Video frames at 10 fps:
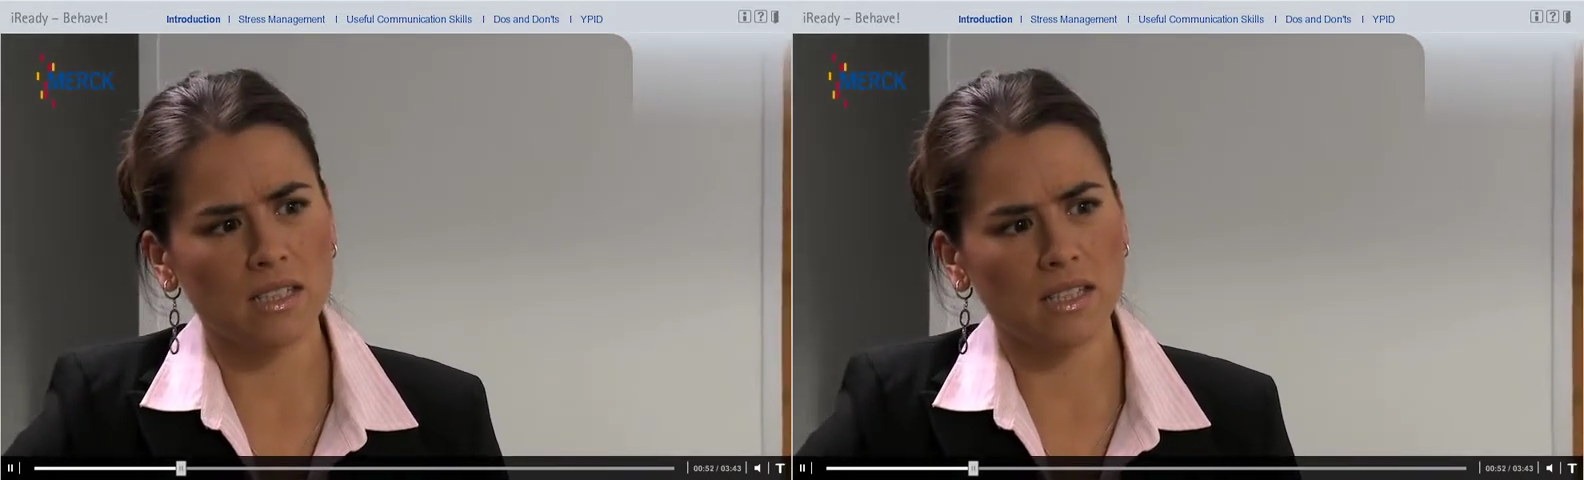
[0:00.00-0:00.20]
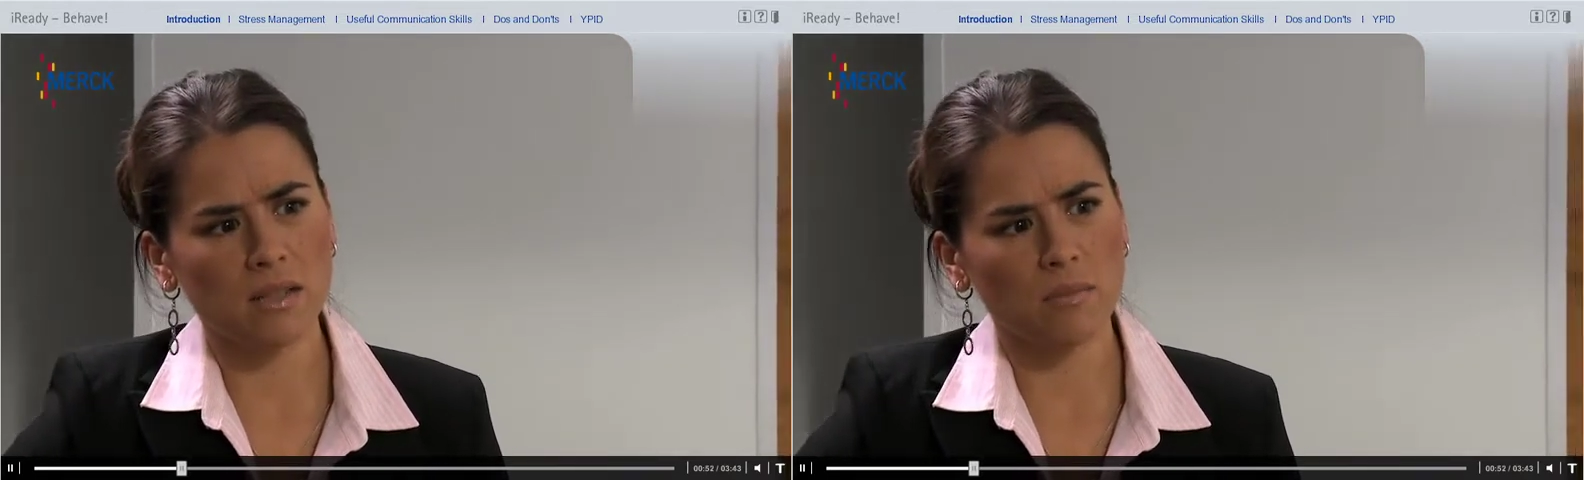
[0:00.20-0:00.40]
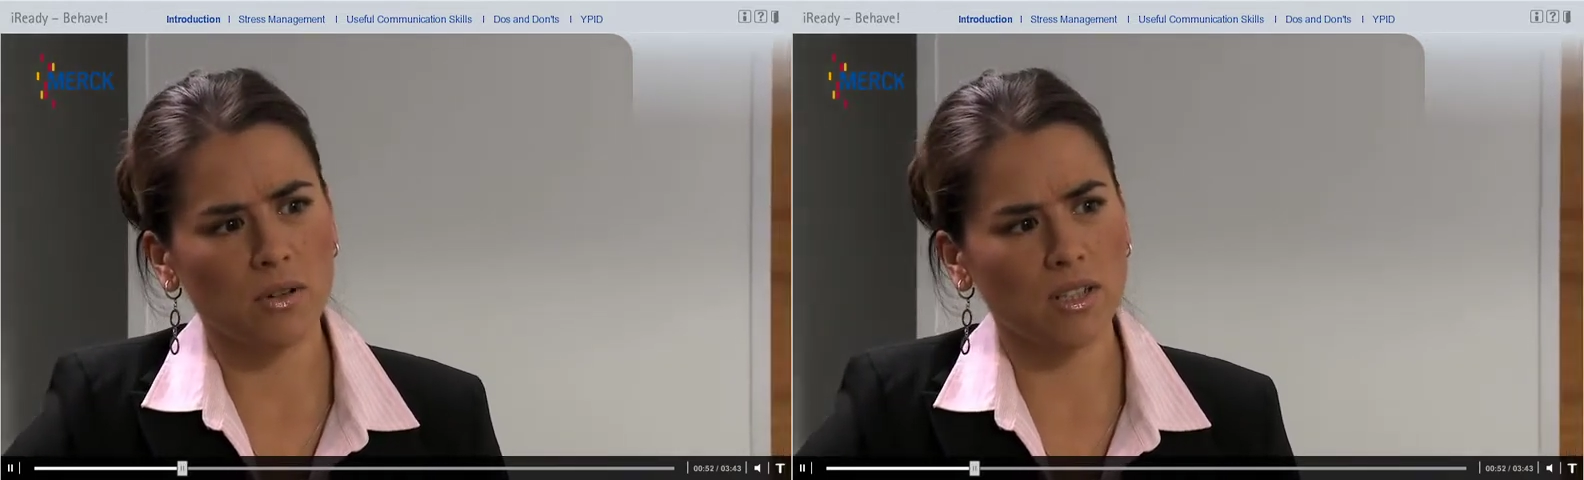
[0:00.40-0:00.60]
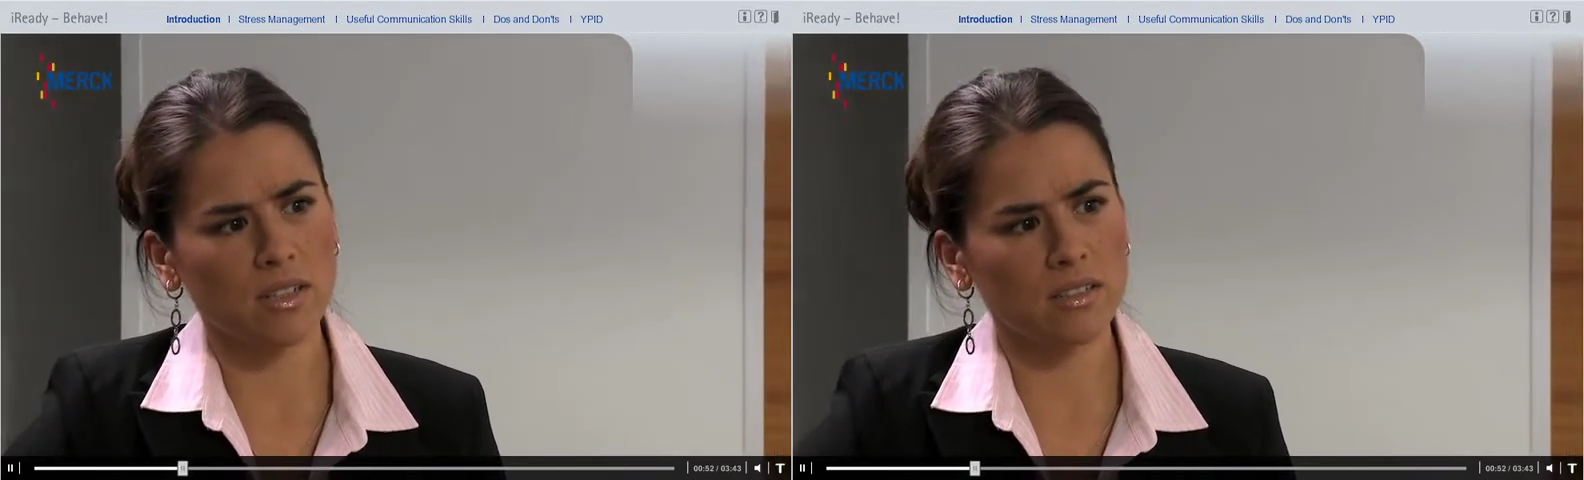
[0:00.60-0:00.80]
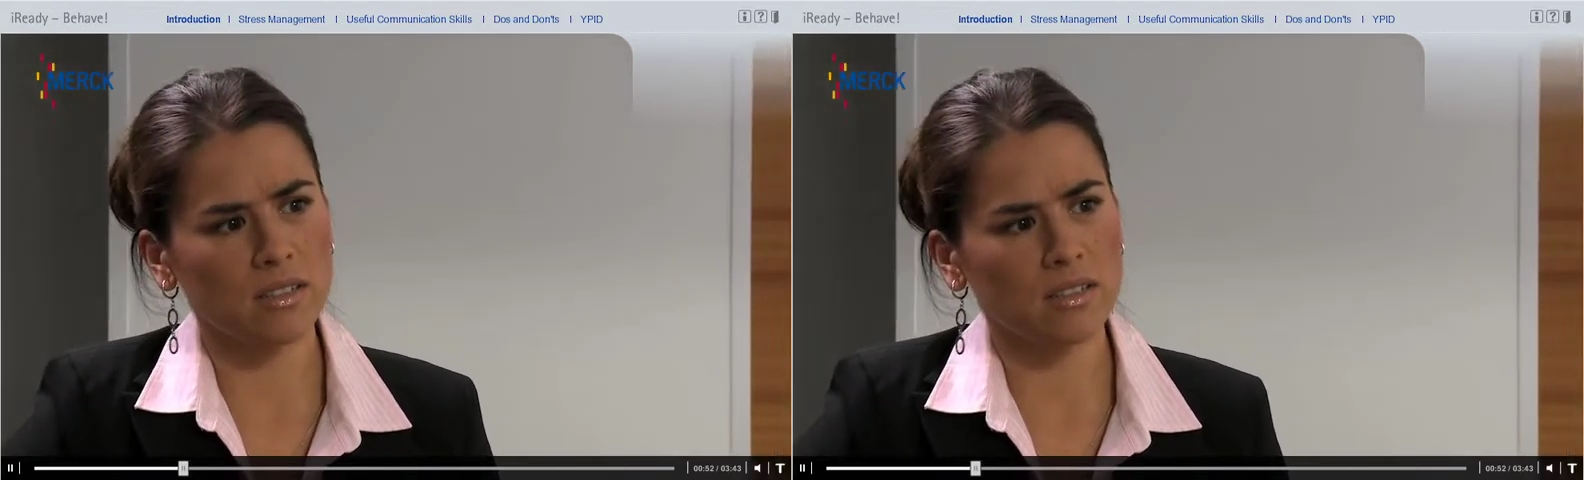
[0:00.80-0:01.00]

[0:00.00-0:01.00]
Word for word: this important?